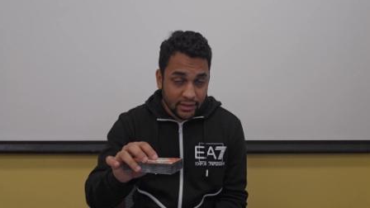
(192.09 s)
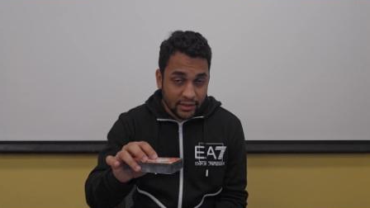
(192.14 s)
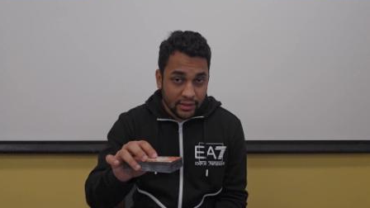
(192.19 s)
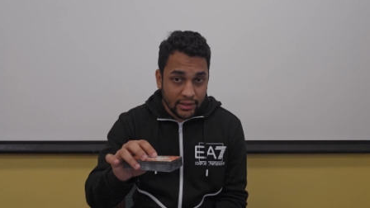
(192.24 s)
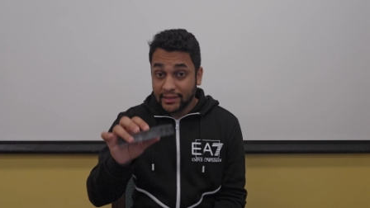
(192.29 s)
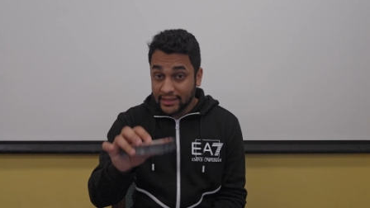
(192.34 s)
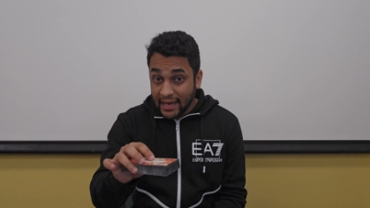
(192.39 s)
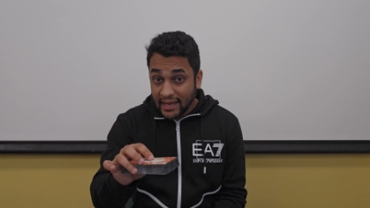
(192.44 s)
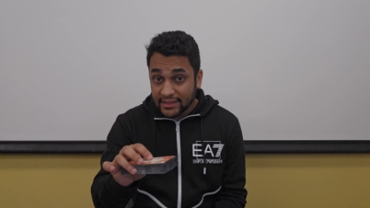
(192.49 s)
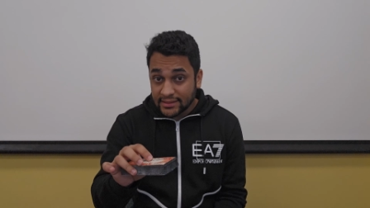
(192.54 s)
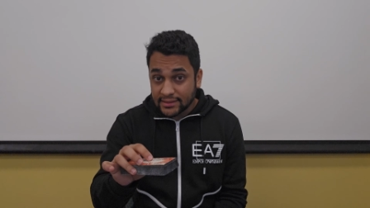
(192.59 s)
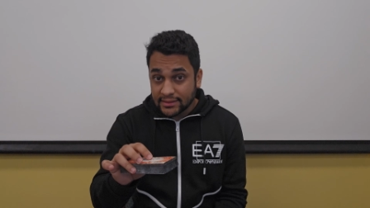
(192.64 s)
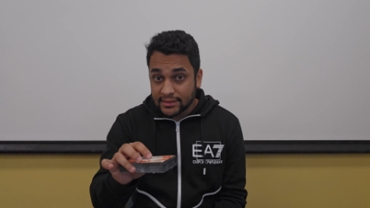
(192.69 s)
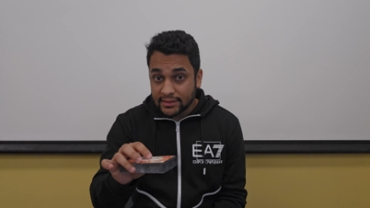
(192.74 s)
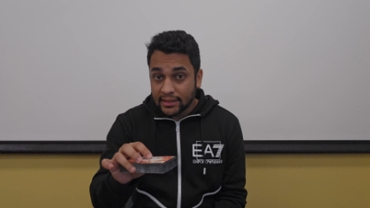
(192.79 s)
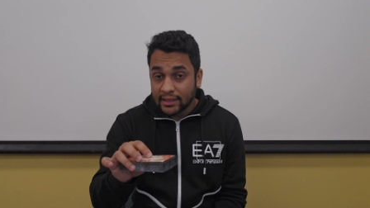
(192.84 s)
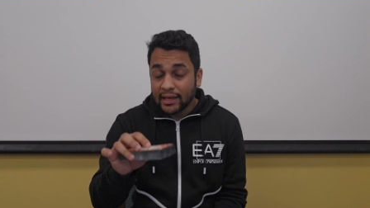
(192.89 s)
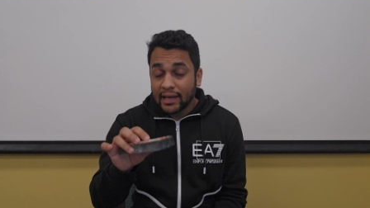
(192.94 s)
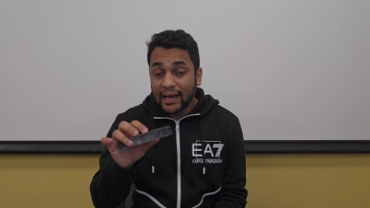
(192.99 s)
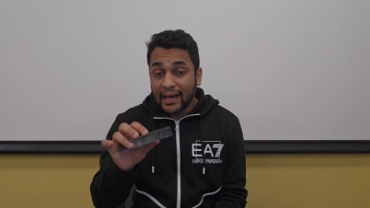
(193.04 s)
Yes,
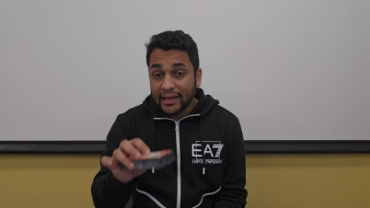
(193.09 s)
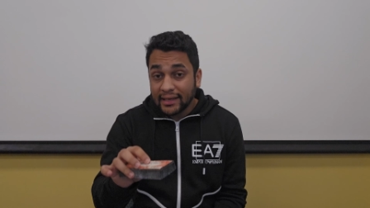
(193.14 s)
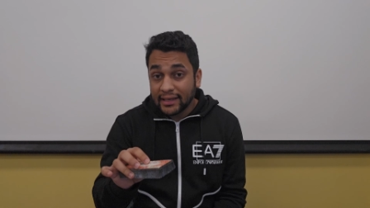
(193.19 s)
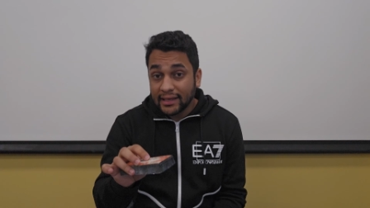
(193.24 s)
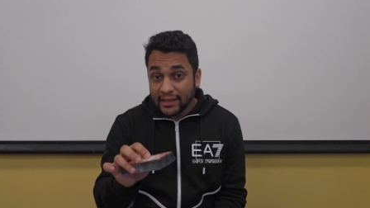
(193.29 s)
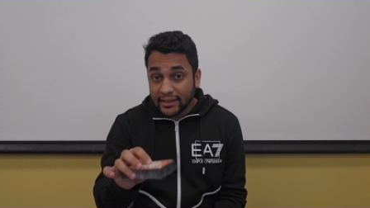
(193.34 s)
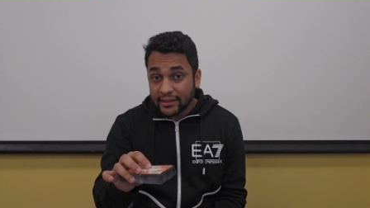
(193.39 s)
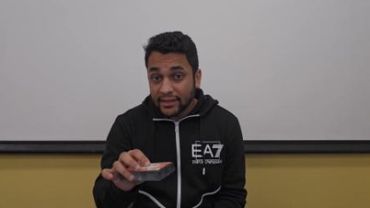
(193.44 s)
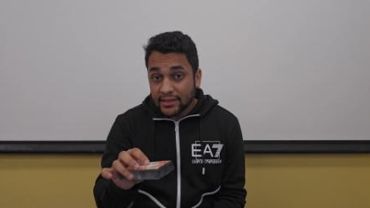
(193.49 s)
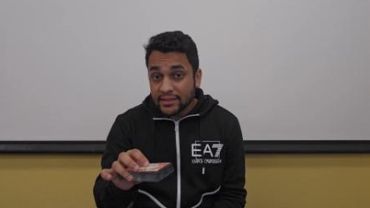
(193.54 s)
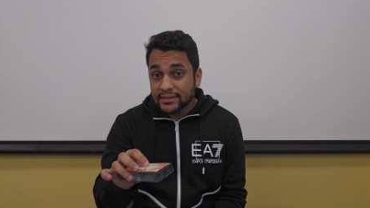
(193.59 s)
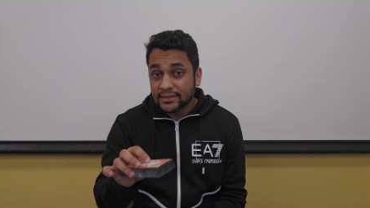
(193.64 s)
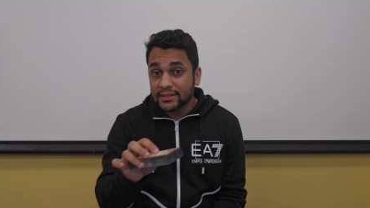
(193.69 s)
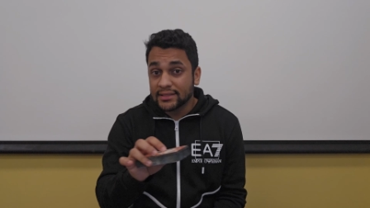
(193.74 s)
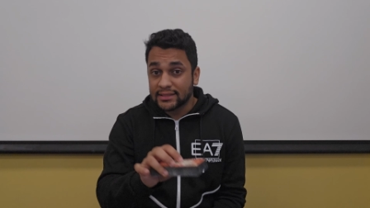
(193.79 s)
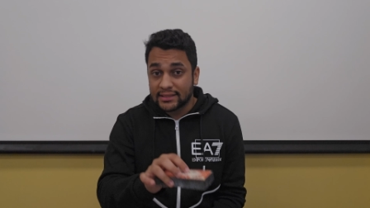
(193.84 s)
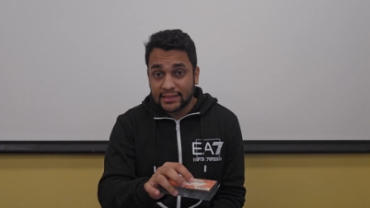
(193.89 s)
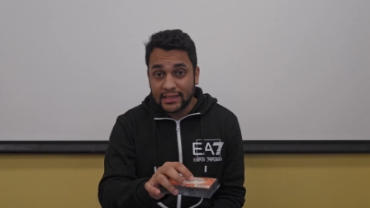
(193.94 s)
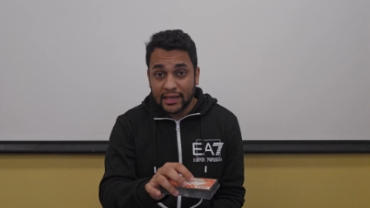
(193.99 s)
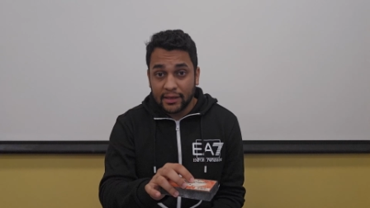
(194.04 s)
and it is the
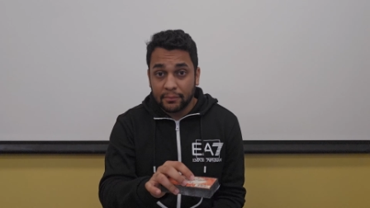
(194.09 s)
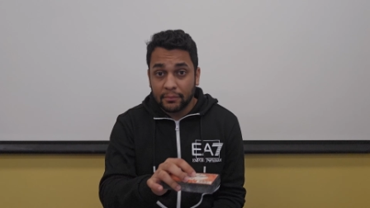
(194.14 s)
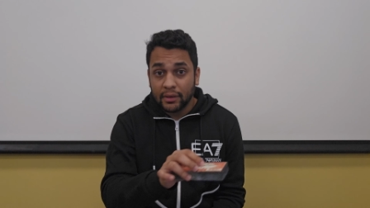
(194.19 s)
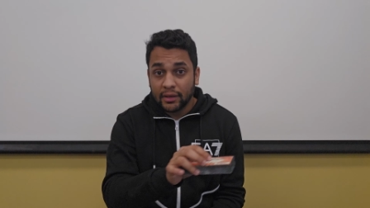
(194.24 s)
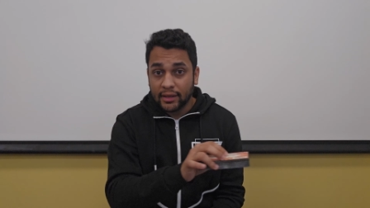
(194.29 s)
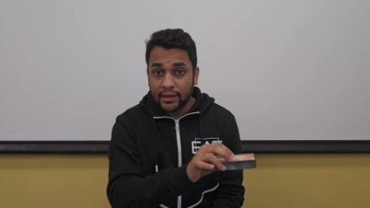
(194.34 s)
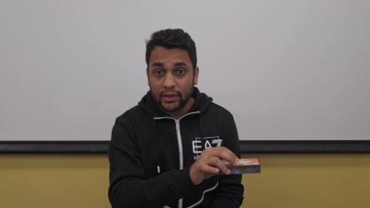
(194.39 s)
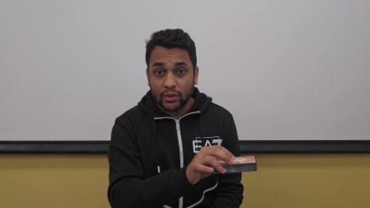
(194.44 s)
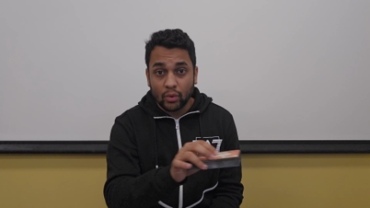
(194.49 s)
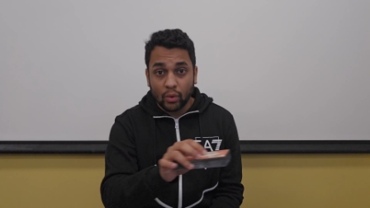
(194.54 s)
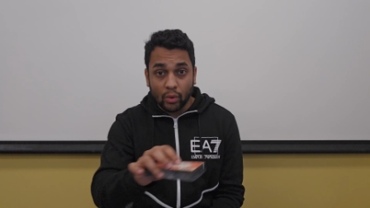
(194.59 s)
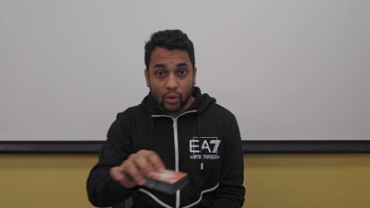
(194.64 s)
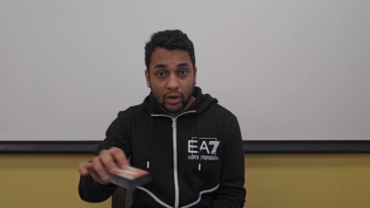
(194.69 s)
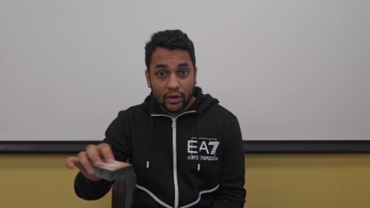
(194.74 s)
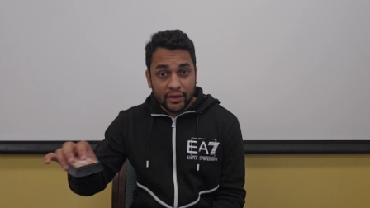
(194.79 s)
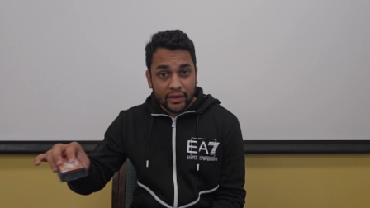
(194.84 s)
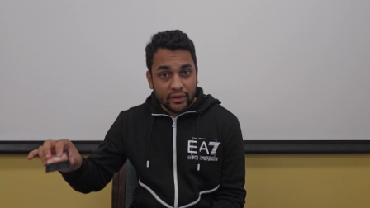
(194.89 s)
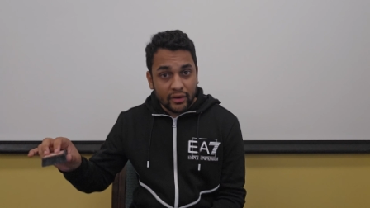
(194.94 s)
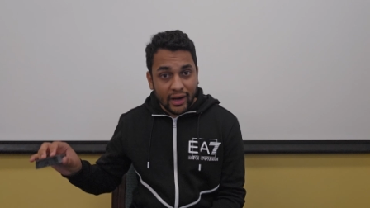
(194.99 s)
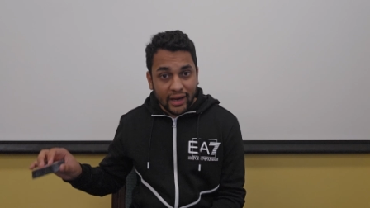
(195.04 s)
same in all
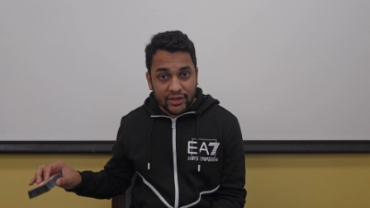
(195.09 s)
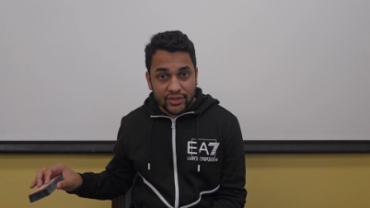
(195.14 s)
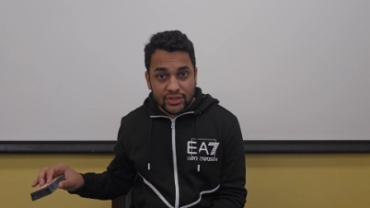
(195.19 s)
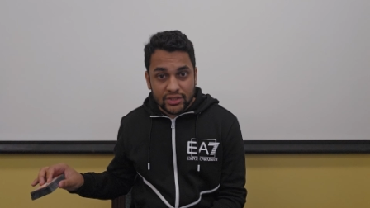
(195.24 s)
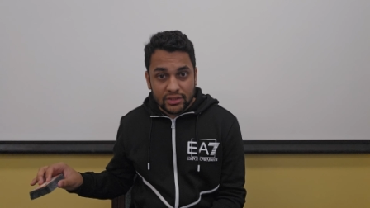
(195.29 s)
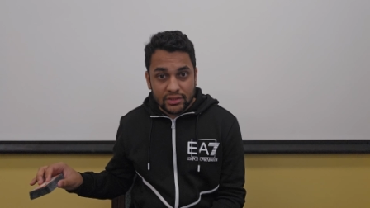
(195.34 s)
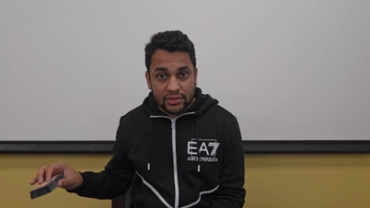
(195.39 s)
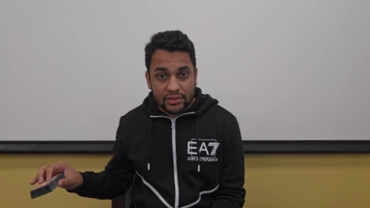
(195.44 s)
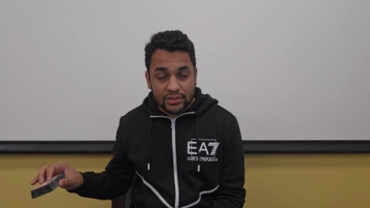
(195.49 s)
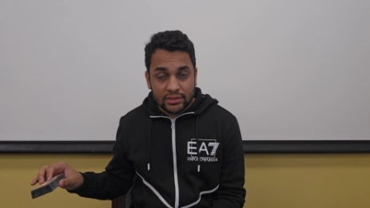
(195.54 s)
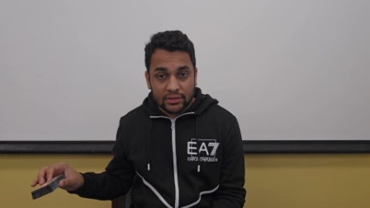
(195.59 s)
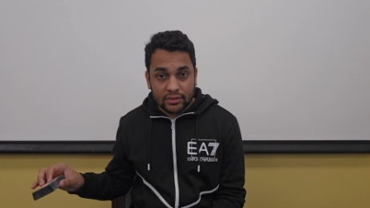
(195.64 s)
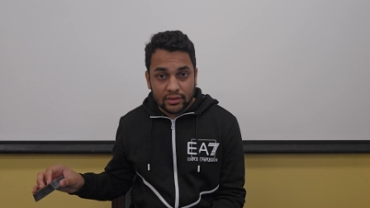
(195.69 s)
directions.